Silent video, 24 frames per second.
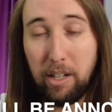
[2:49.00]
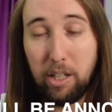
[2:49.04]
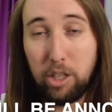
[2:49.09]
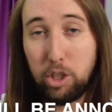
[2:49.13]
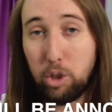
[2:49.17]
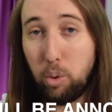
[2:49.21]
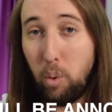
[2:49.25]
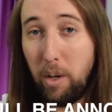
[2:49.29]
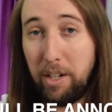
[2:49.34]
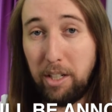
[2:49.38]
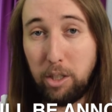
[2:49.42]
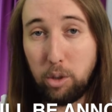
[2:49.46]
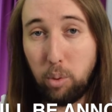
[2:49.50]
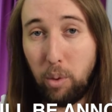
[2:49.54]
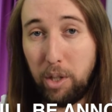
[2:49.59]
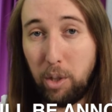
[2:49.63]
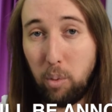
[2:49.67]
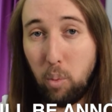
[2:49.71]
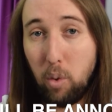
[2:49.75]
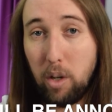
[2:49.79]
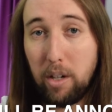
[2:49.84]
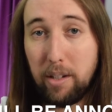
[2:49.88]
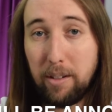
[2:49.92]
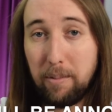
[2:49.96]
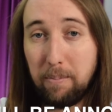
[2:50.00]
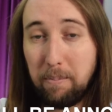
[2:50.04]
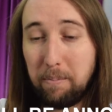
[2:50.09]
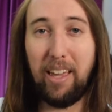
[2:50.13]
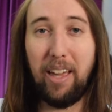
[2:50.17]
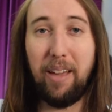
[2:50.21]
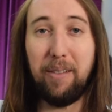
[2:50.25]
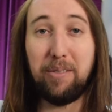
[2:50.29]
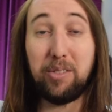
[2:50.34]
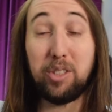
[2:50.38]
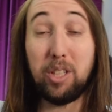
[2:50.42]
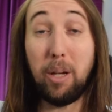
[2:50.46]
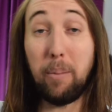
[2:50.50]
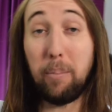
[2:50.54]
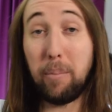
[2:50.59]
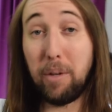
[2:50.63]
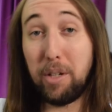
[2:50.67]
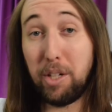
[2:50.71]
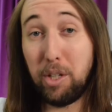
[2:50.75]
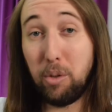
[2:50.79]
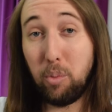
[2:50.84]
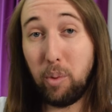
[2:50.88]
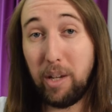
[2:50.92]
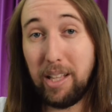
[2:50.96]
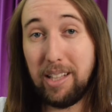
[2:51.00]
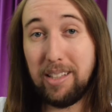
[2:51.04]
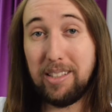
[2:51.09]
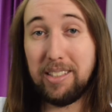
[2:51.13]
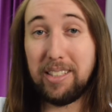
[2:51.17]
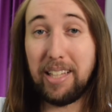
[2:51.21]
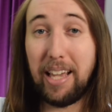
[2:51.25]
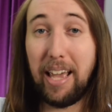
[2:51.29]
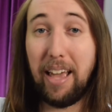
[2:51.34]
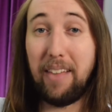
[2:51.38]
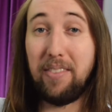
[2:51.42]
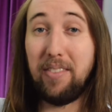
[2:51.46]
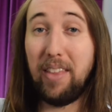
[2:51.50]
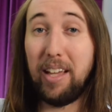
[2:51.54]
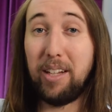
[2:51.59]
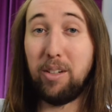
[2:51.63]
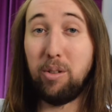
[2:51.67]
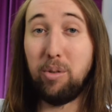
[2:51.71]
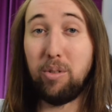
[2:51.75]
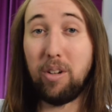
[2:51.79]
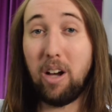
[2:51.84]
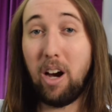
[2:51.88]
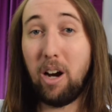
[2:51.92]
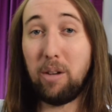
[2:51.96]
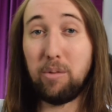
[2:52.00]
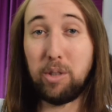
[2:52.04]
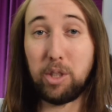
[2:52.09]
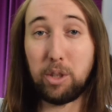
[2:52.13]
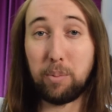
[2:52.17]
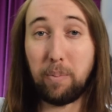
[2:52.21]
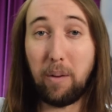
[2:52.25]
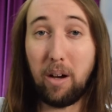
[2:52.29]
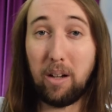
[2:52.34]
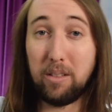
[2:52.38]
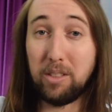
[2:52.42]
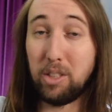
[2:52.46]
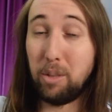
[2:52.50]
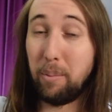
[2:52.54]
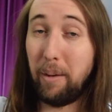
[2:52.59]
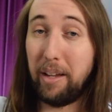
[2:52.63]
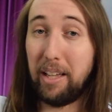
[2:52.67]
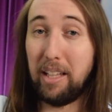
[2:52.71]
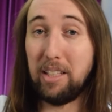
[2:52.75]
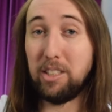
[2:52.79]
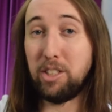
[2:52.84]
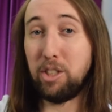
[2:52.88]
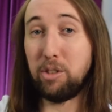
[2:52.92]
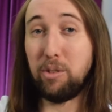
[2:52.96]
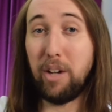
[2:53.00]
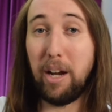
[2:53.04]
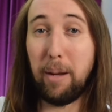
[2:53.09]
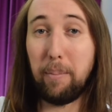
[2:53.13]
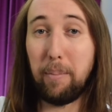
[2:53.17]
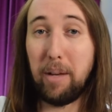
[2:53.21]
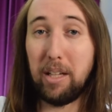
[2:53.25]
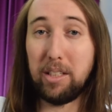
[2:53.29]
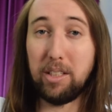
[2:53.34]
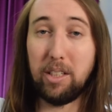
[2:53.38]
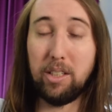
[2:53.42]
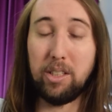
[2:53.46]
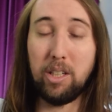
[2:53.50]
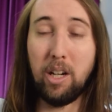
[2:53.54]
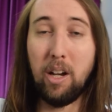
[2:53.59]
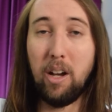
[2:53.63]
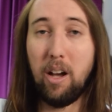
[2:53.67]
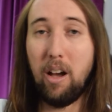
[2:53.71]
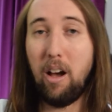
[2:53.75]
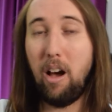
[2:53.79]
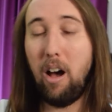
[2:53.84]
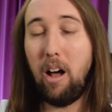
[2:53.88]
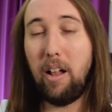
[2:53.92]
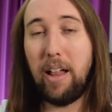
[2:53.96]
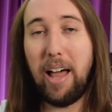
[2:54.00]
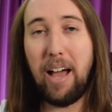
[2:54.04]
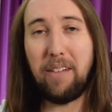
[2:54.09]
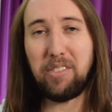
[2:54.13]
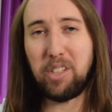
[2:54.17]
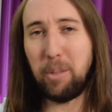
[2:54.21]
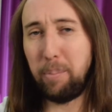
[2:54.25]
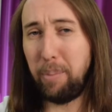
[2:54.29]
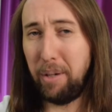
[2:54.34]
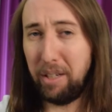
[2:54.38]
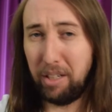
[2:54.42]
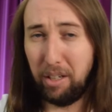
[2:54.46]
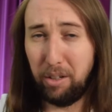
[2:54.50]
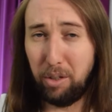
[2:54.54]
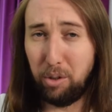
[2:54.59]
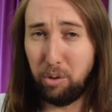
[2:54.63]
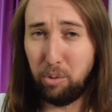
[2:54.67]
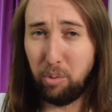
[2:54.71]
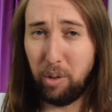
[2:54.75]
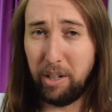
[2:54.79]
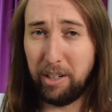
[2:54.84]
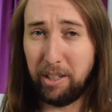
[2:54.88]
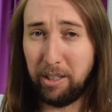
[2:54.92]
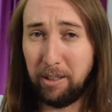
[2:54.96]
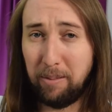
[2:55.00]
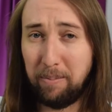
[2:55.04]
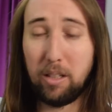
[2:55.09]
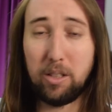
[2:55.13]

2021. If somebody wins and they do not respond to my Instagram message, I'll have to pick a new winner.